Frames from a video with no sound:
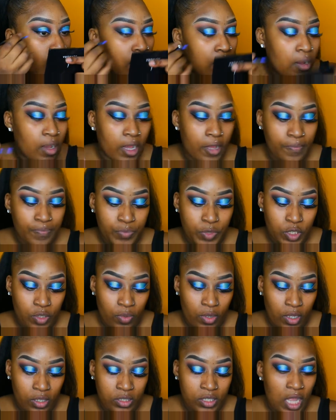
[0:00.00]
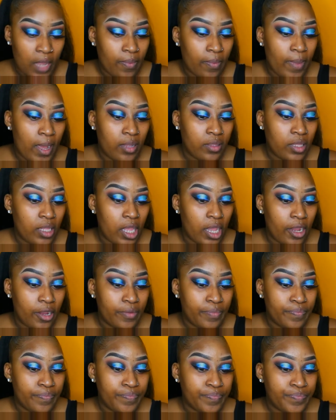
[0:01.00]
Okay, so we're going to stop about
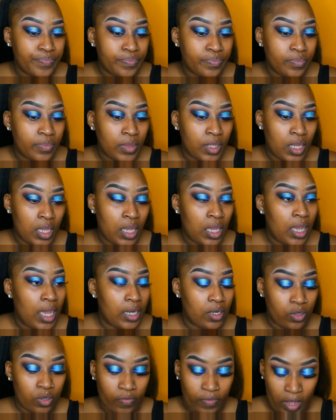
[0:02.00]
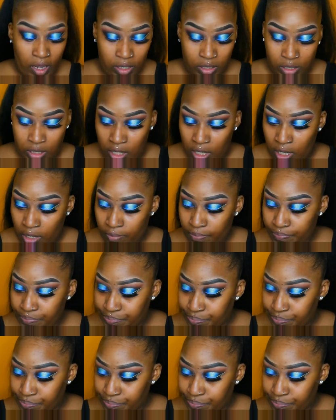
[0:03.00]
there. I don't know if y'all can see it.